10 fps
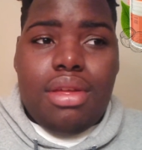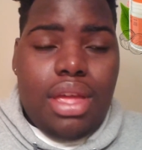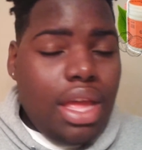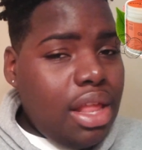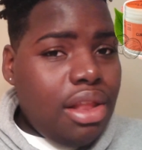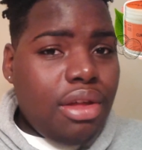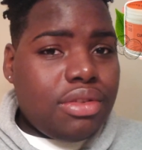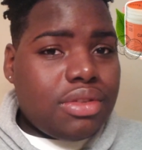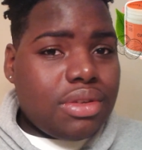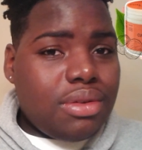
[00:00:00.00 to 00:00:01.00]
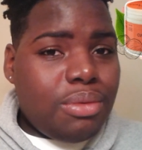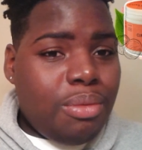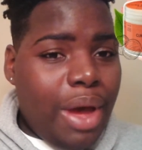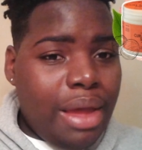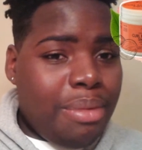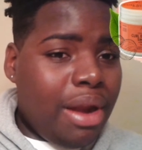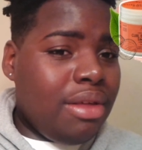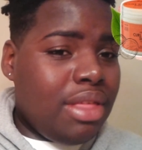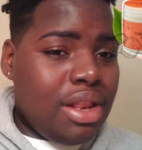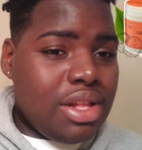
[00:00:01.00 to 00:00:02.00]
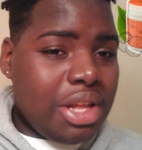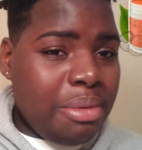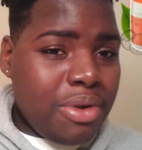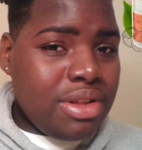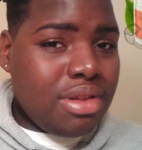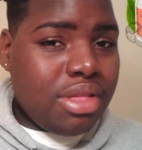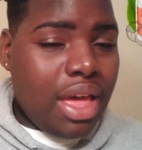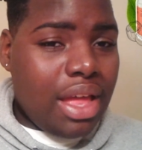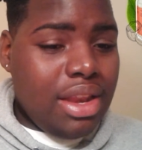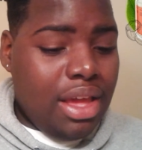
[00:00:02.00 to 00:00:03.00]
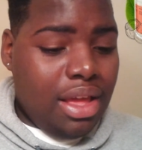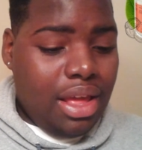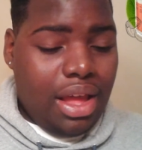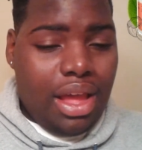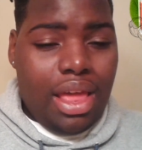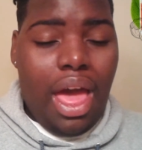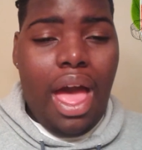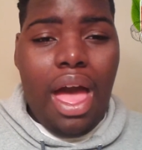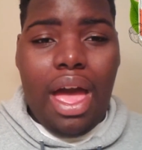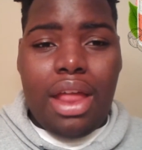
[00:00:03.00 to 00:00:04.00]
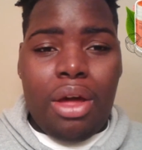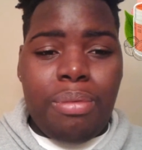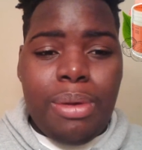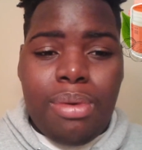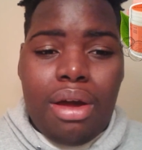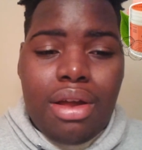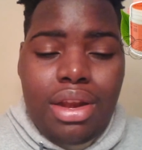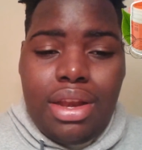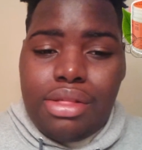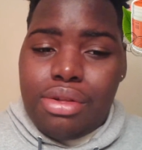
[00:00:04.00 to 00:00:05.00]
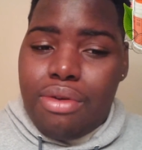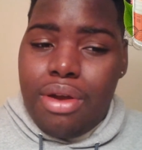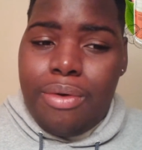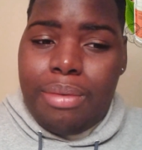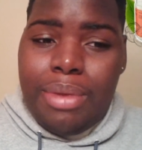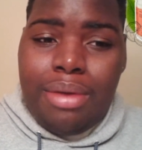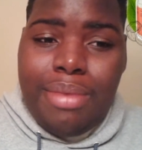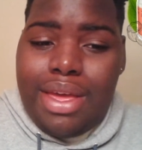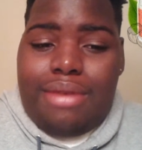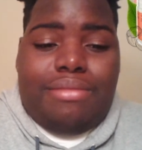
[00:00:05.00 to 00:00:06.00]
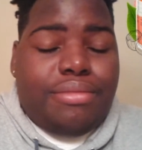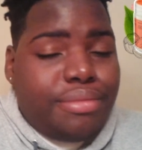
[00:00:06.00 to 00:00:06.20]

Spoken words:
it looked way better than the Shea Moisture side did. And I know people are going to disagree with me, but